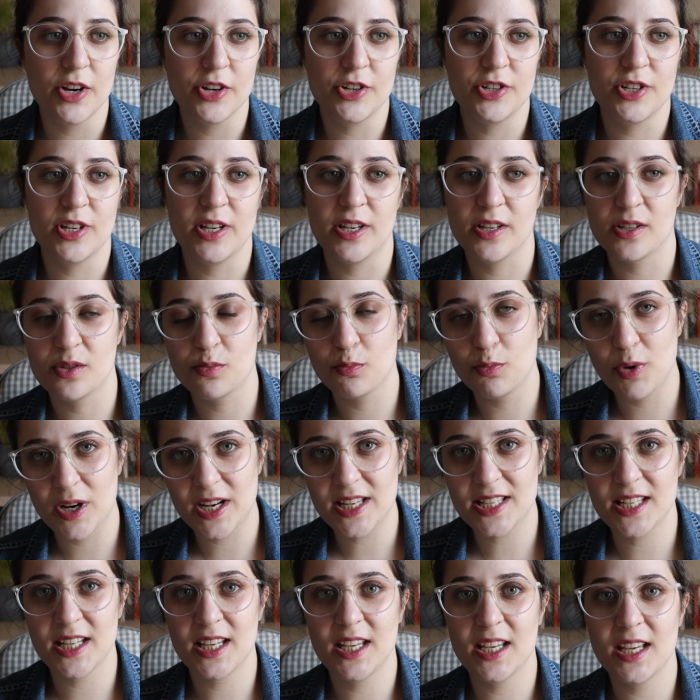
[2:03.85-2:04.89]
She's
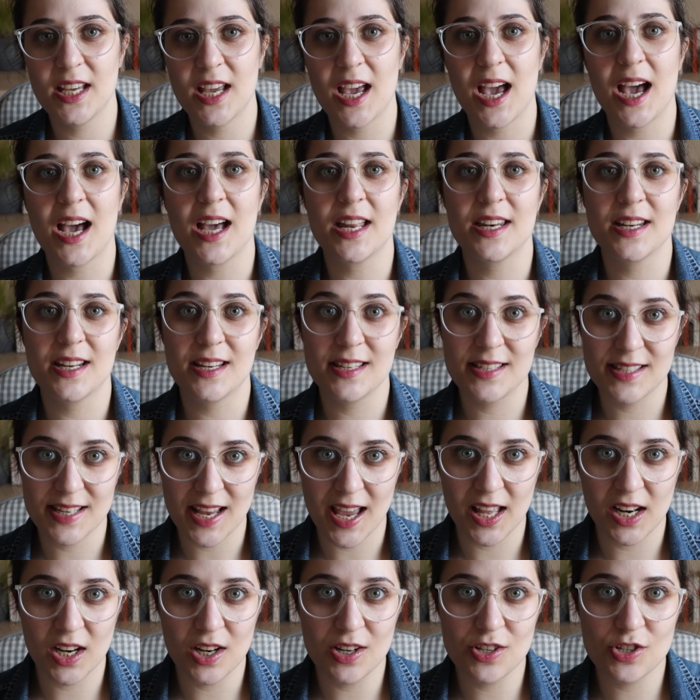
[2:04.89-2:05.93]
witty and
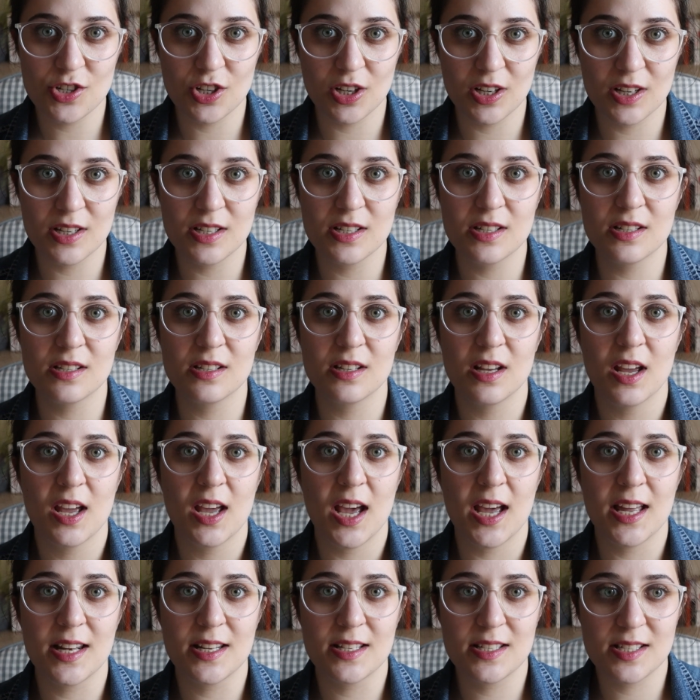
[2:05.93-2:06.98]
intelligent
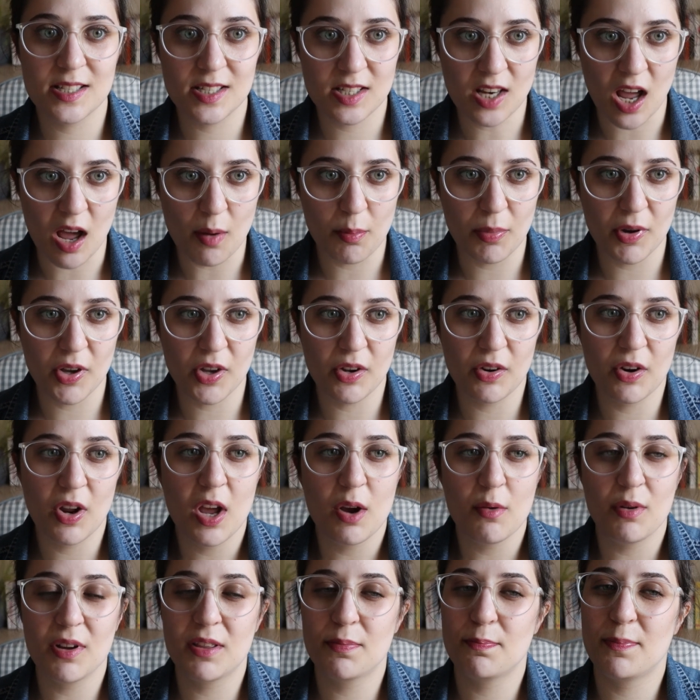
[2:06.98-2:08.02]
and stubborn,
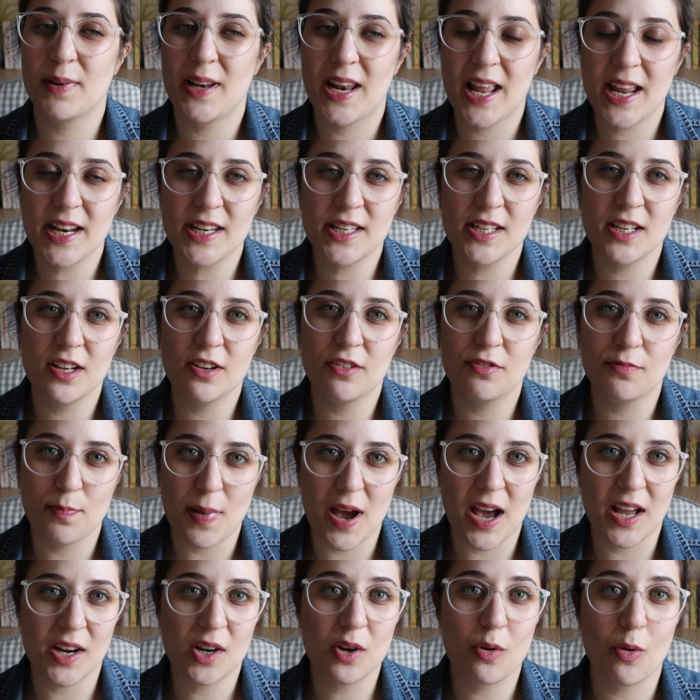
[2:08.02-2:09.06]
with plenty of
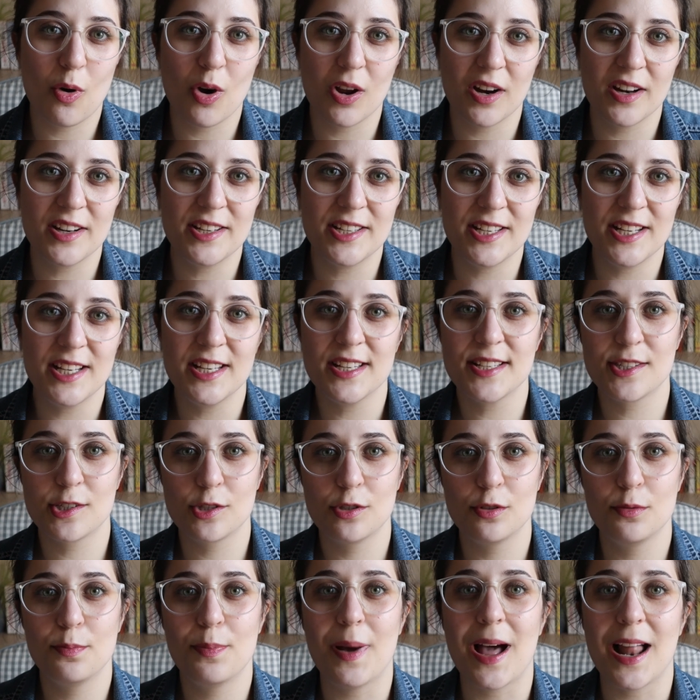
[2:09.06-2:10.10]
bad qualities
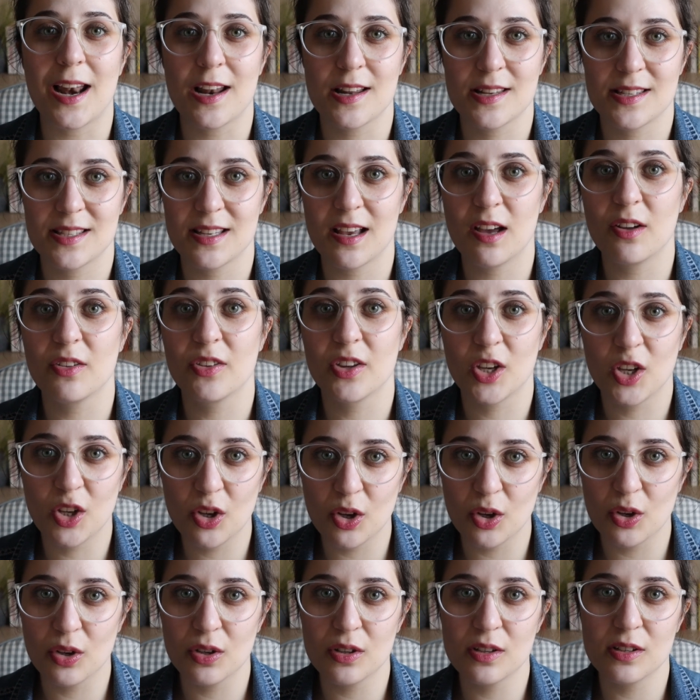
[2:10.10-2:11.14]
to balance out the
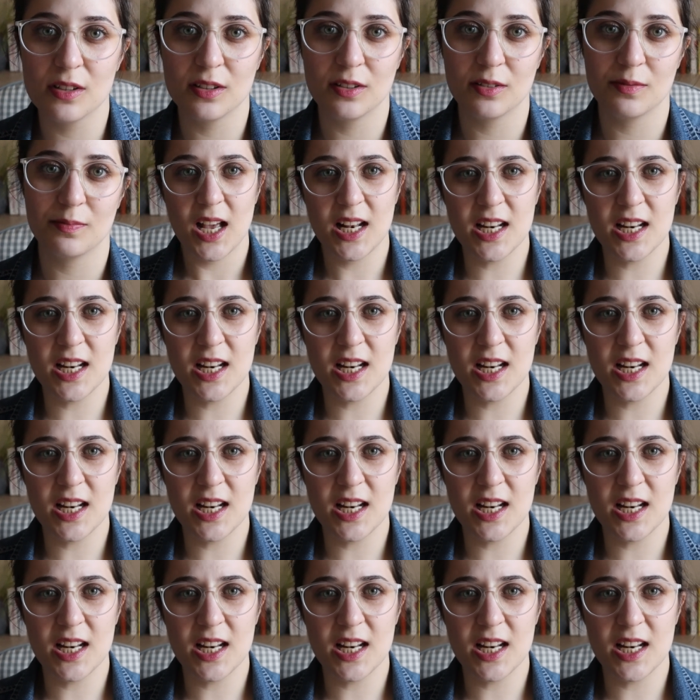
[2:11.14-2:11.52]
good.